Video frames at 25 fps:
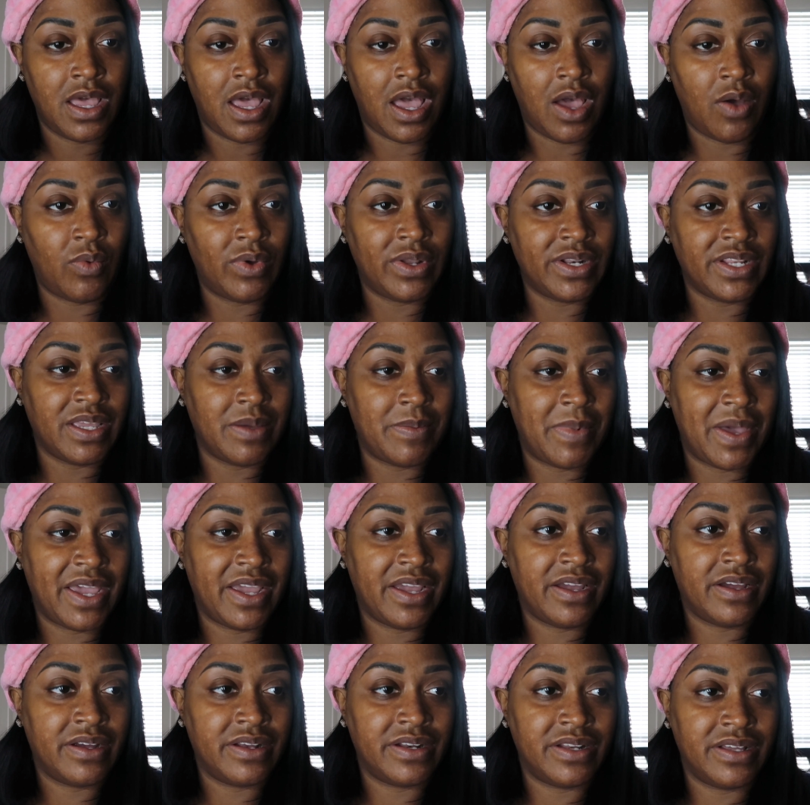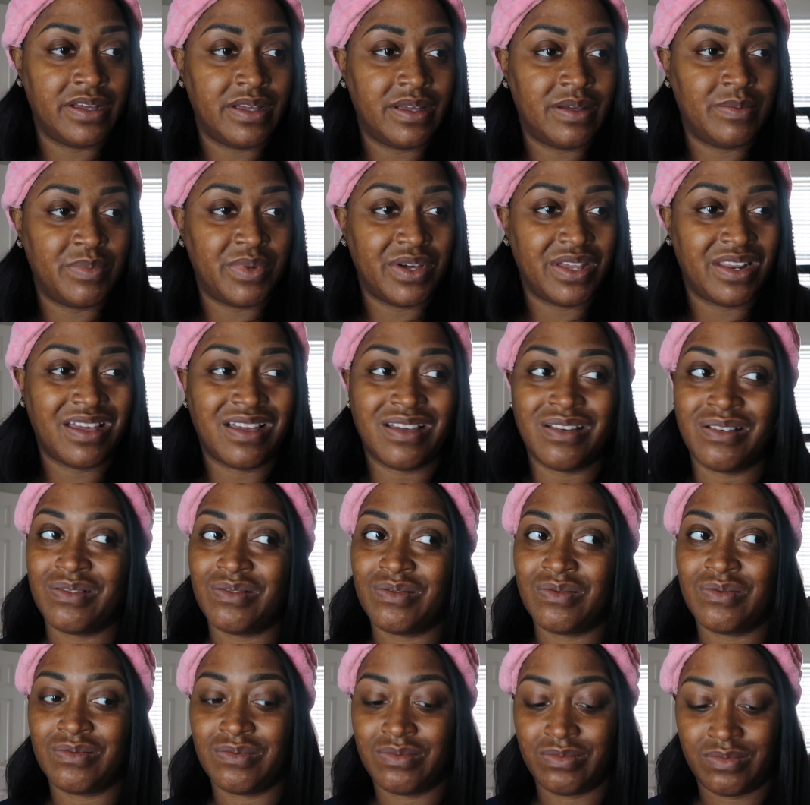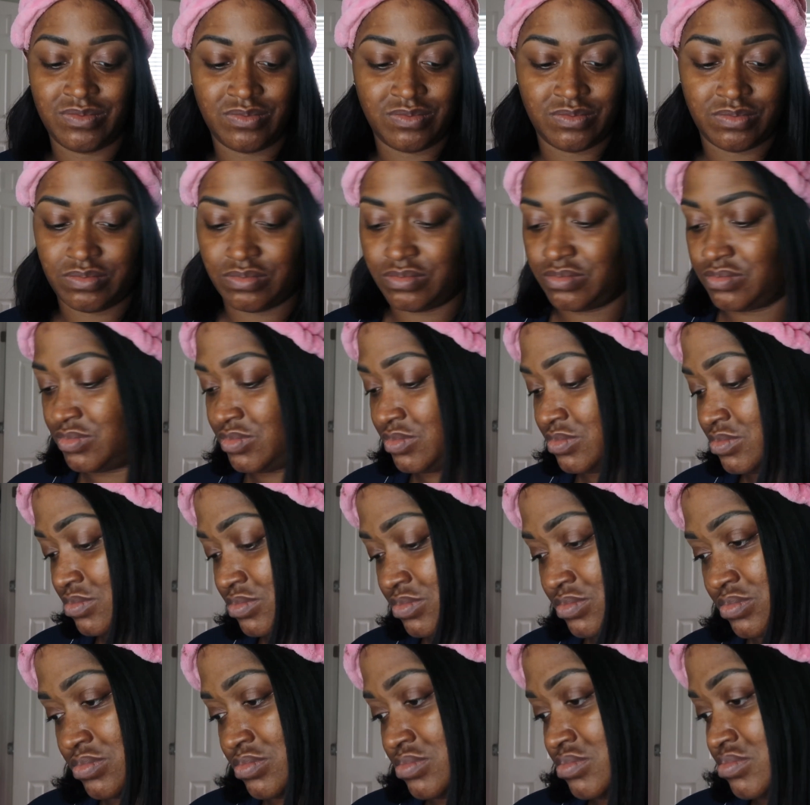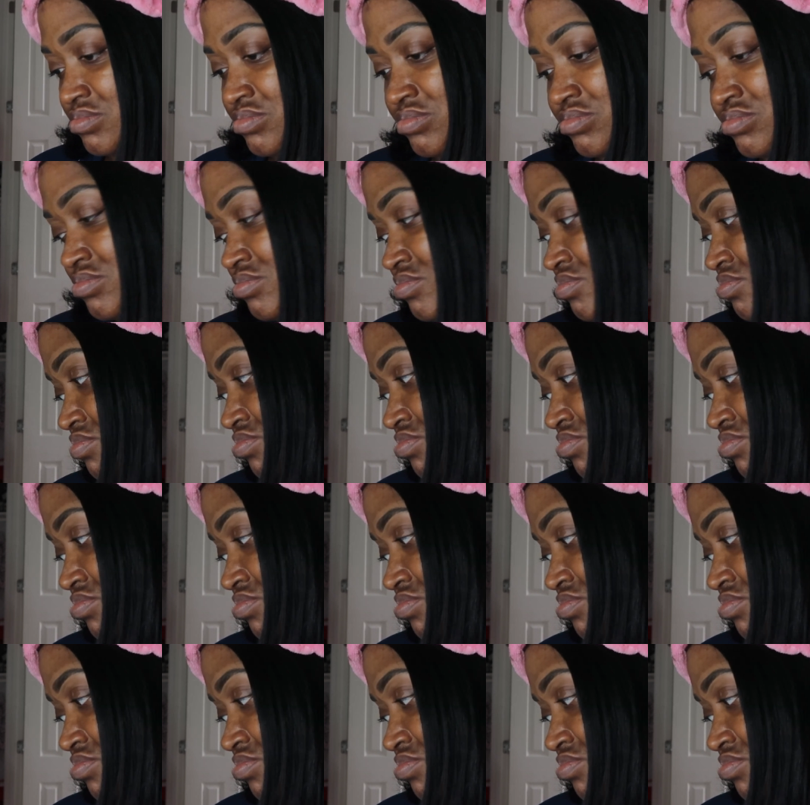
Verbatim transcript: I wanted to get my hair done, but I don't,